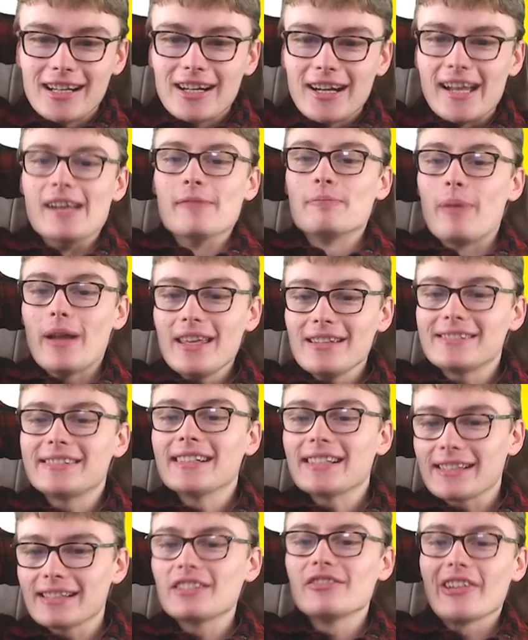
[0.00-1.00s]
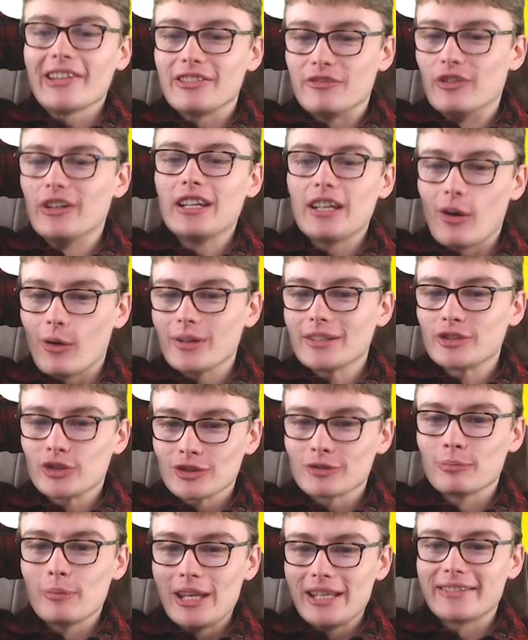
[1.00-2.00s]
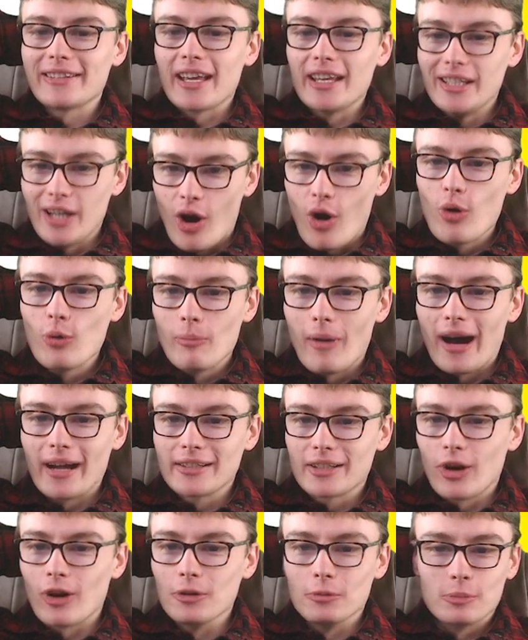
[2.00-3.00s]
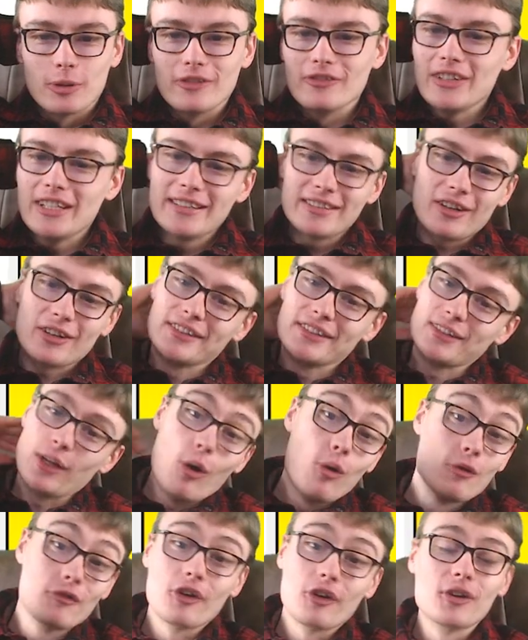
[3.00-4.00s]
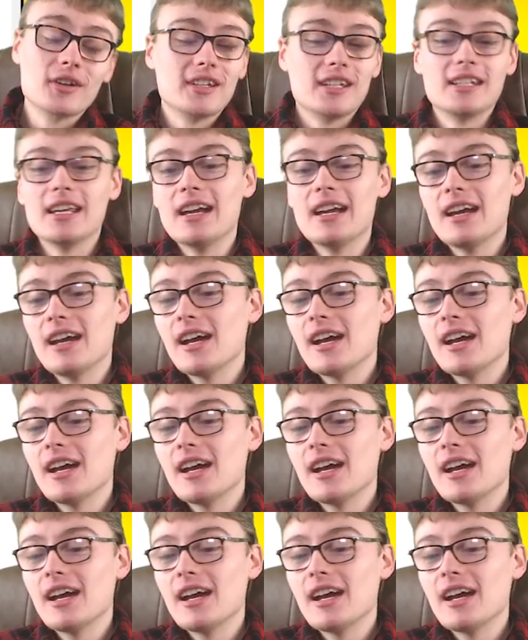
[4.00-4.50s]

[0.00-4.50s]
It, basically, this video is just me saying, oh my god, but these are so funny.